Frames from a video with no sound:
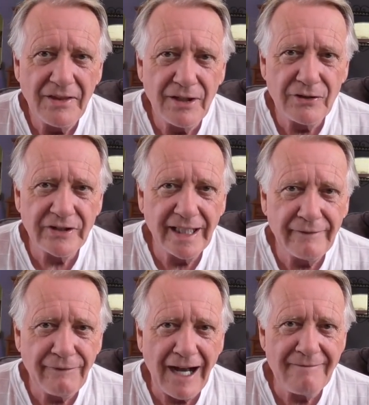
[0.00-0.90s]
There's
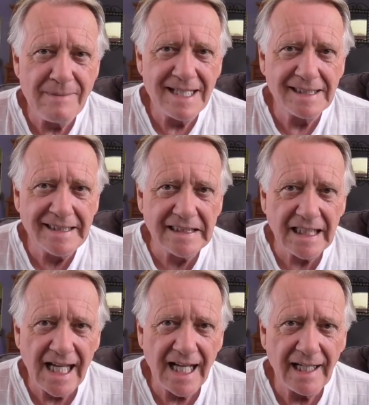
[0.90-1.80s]
a 5-minute
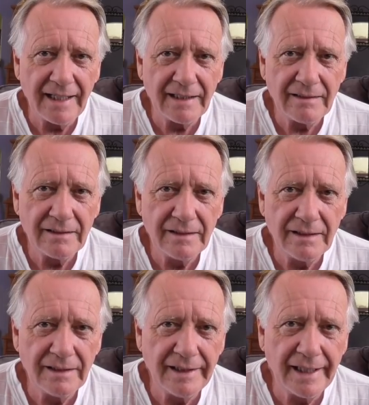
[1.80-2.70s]
delay
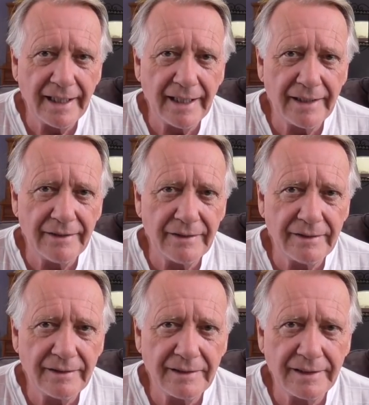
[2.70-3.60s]

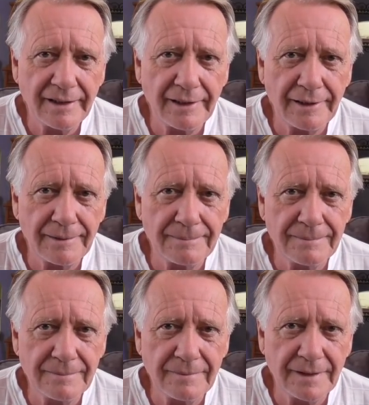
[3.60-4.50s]
in
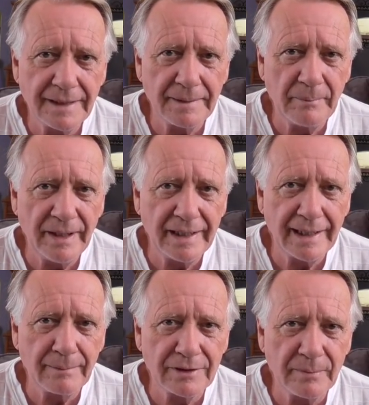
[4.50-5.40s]
it being
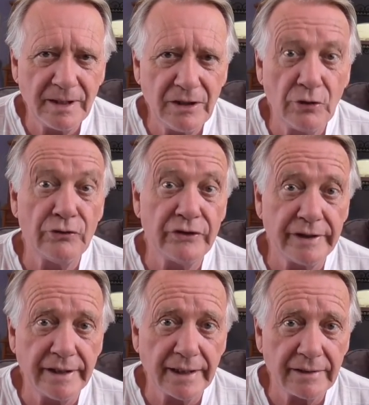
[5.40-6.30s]
able to be used
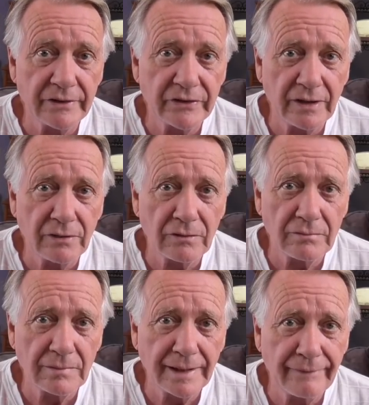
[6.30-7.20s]
again.
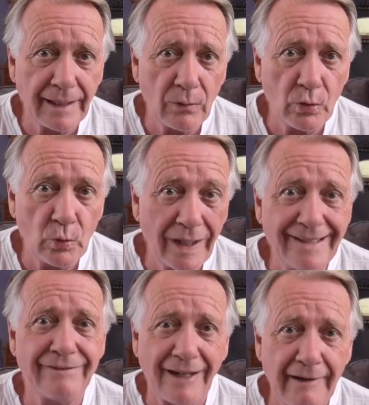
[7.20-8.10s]
So if I would
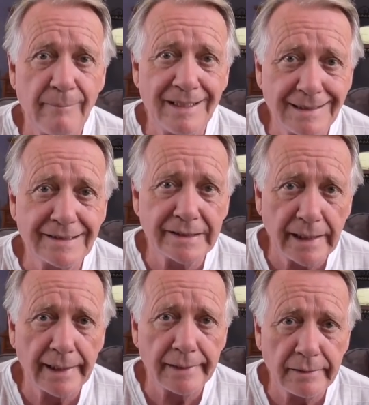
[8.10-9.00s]
wait 5 minutes,
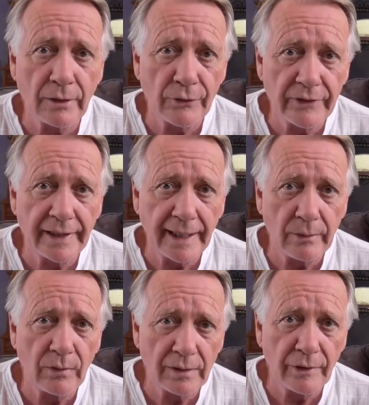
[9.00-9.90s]
then I could close the
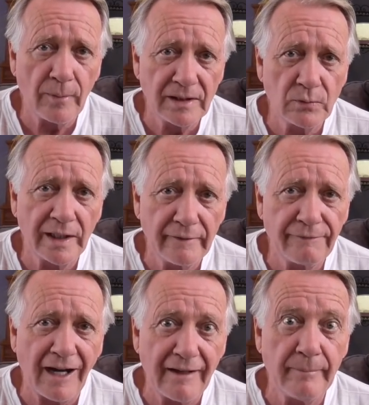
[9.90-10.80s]
gate. Well, nobody's waiting
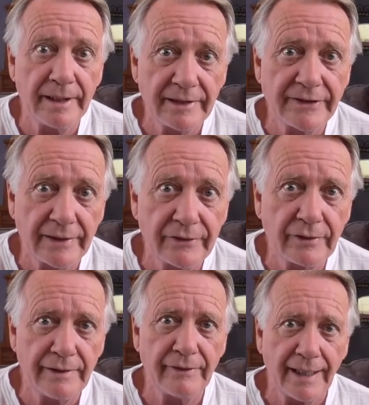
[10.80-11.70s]
5 minutes as
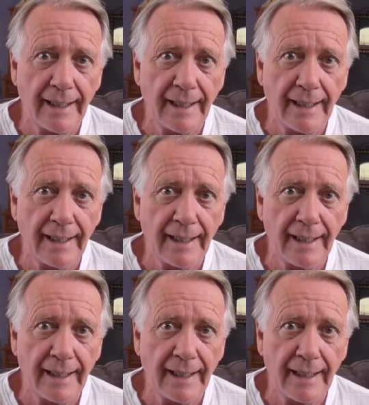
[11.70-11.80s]
you're leaving the